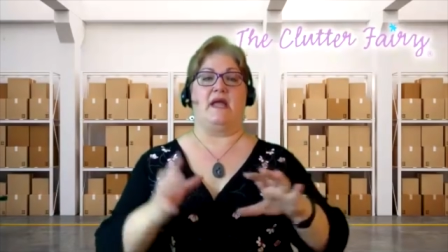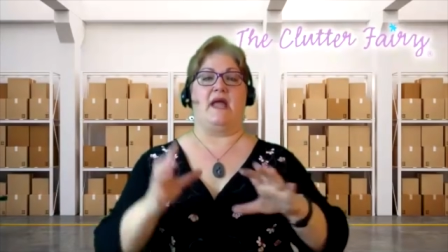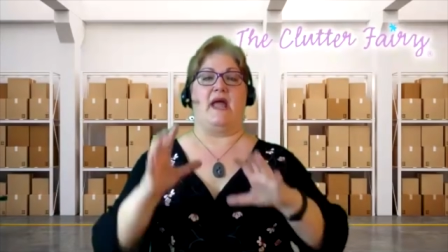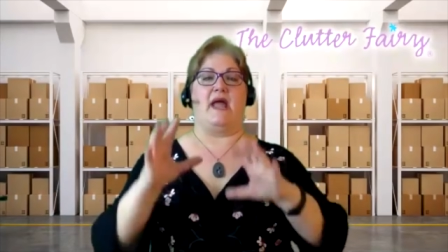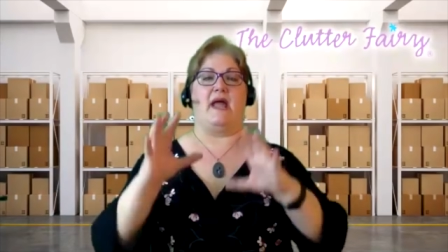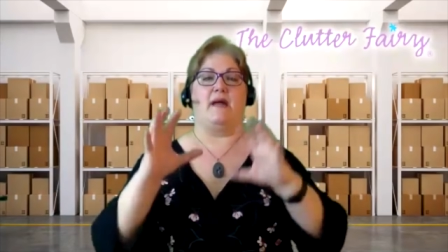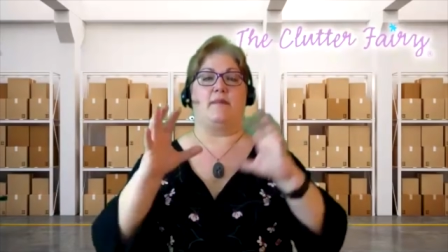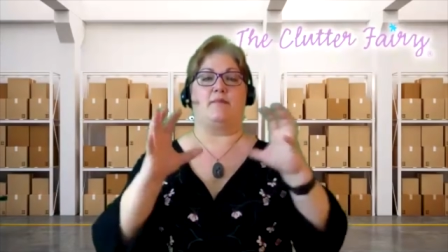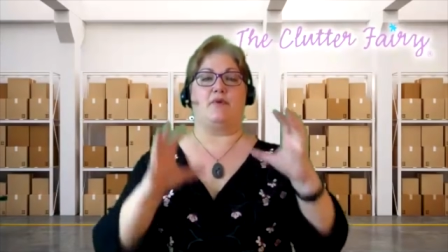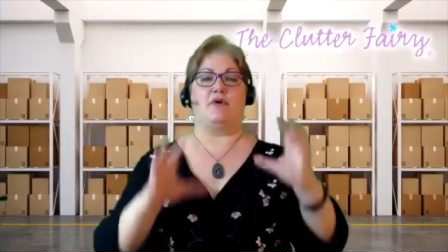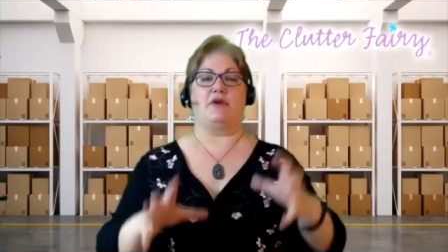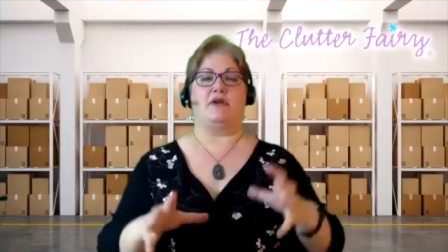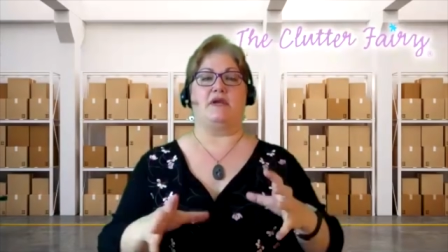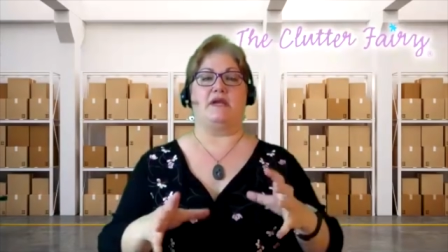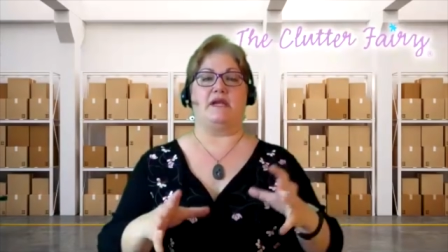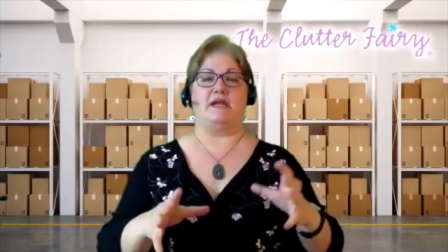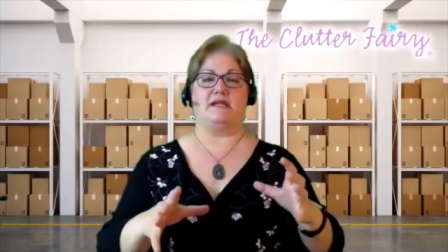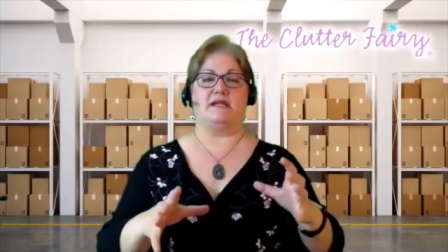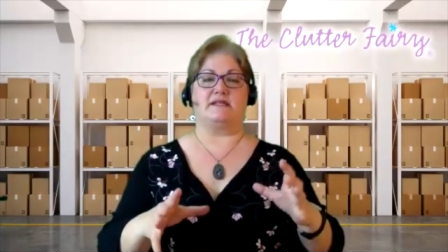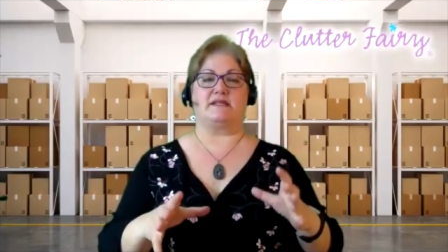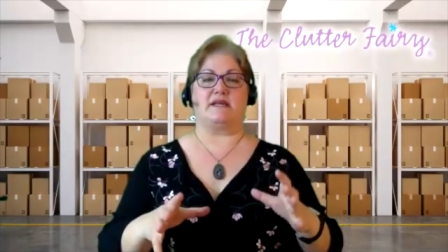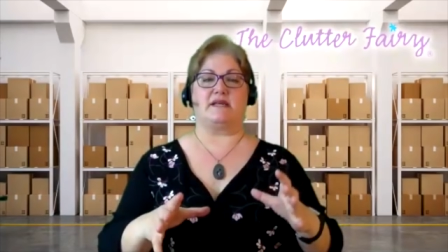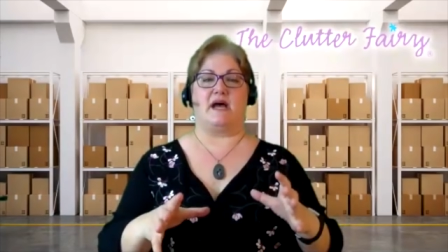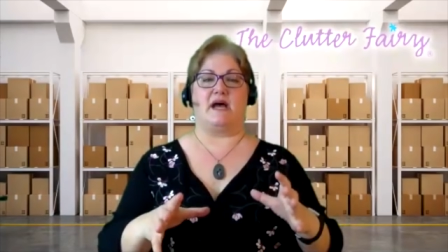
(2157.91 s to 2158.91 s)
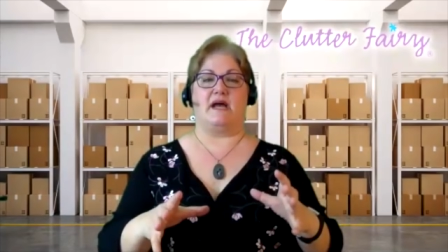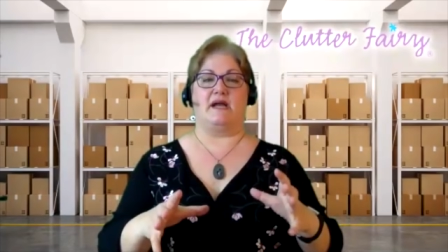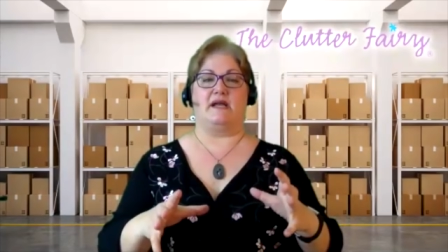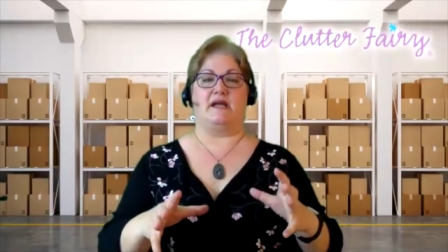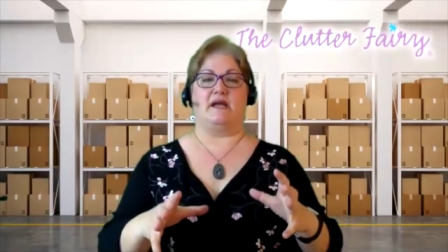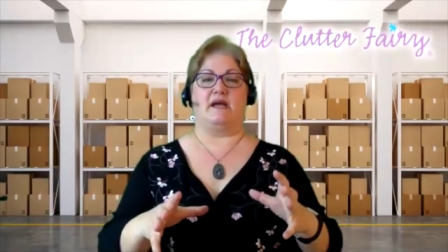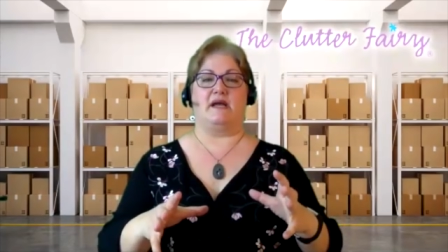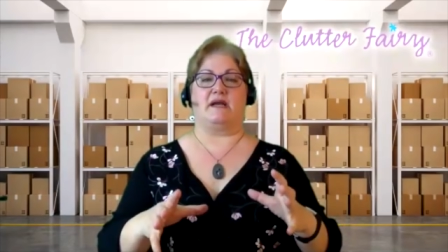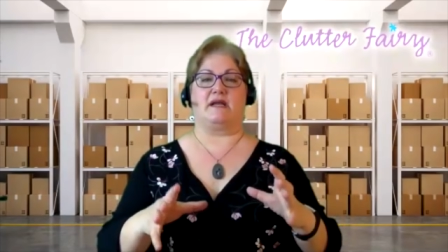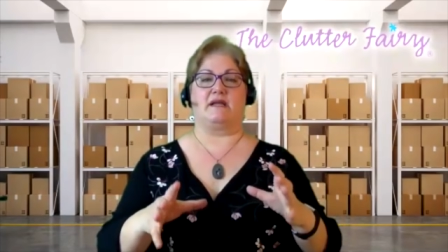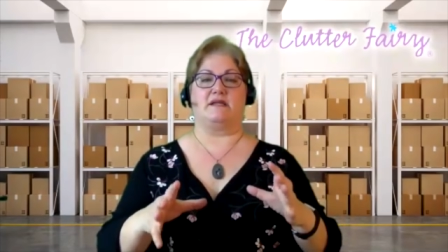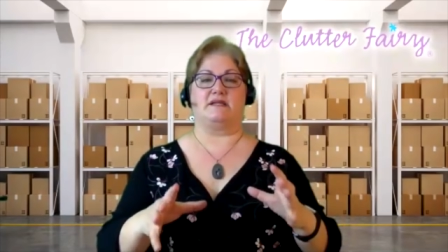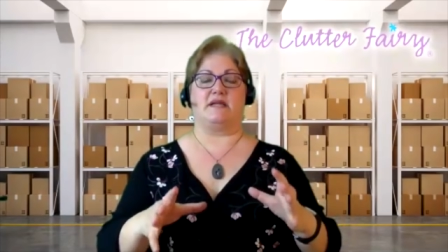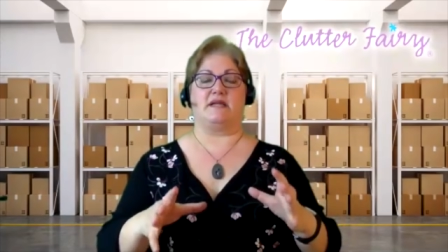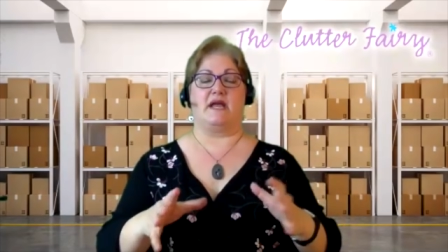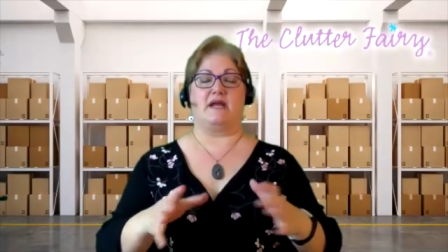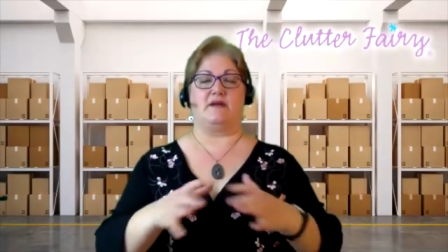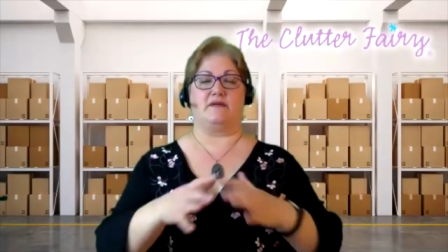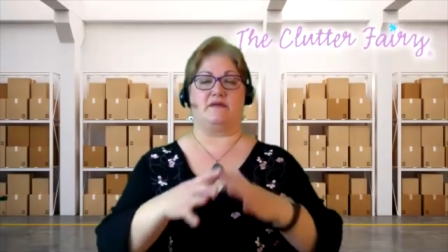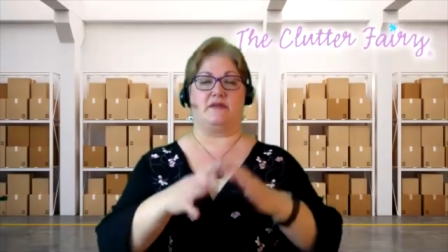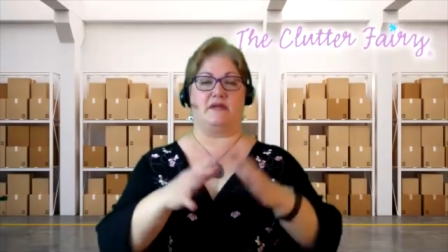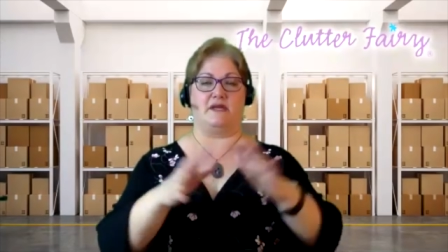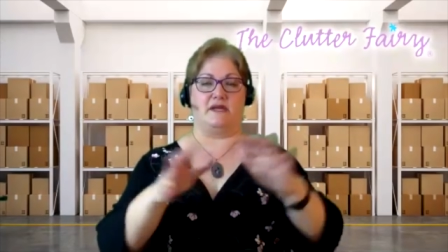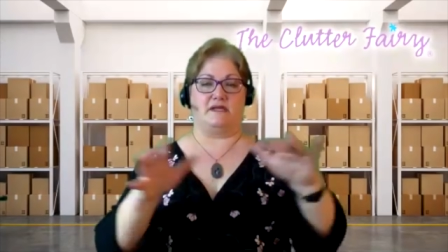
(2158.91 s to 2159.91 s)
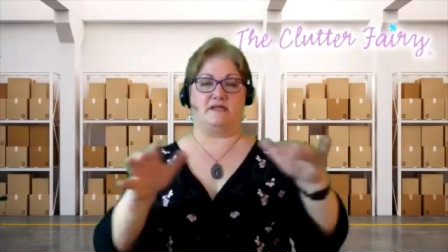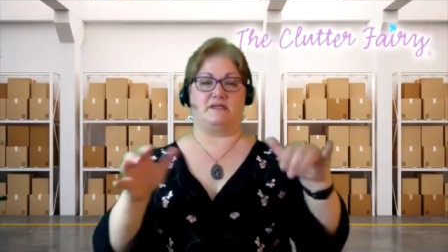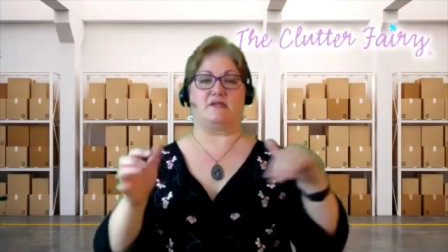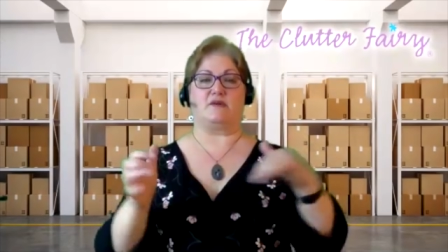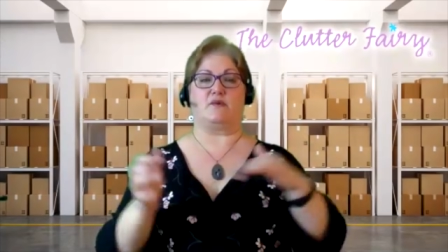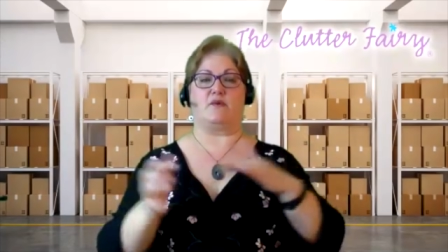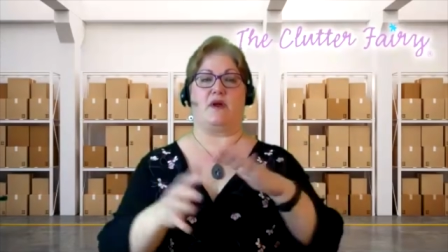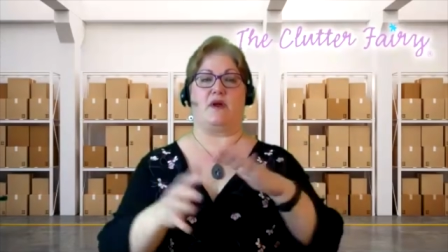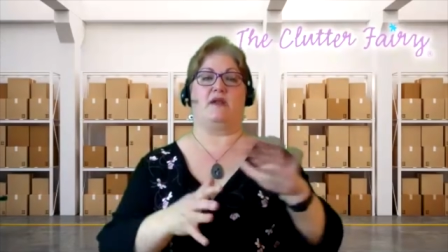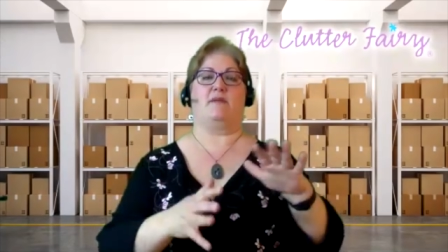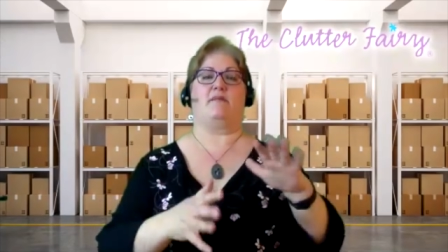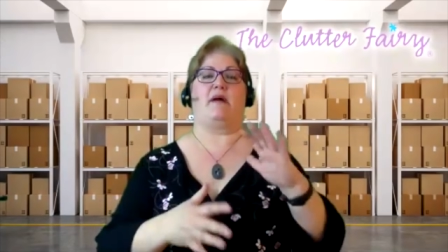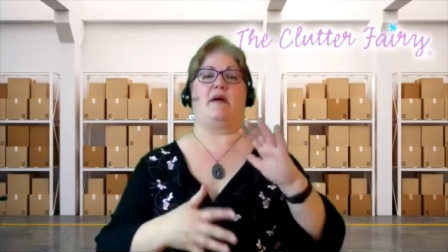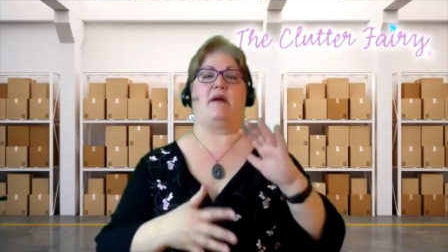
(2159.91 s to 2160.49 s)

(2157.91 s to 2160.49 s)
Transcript: and put it inside a container that is surrounded by